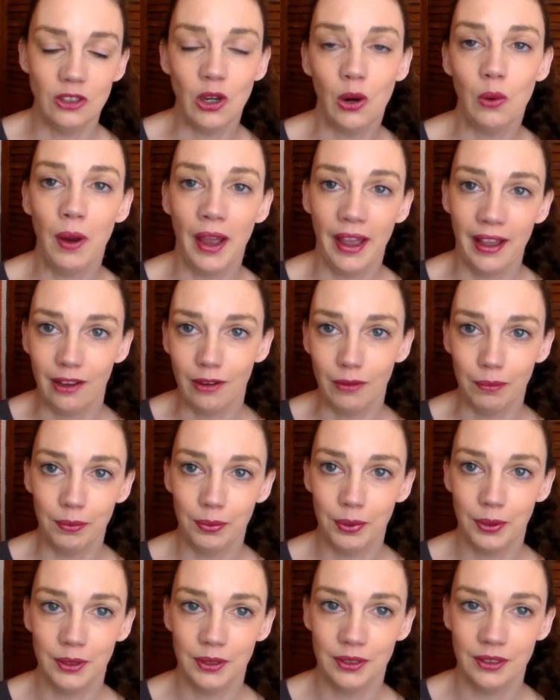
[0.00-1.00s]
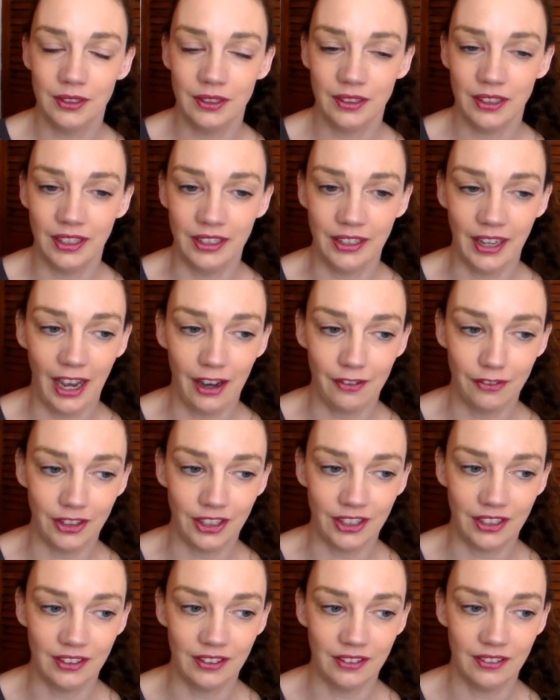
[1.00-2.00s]
no help and
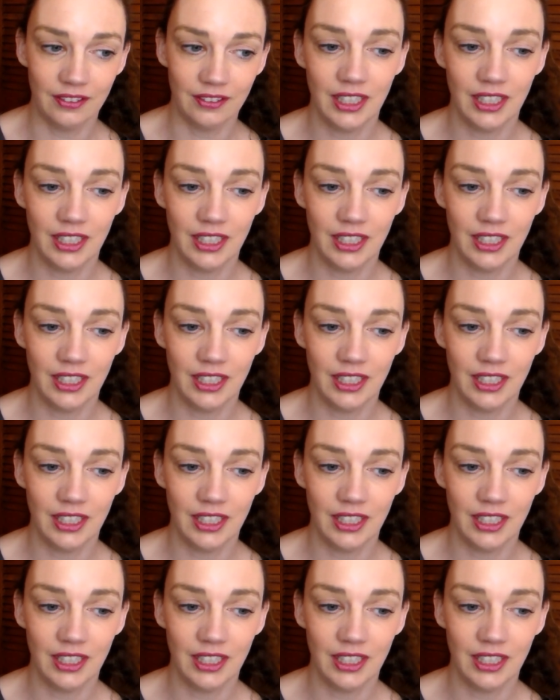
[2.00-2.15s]
having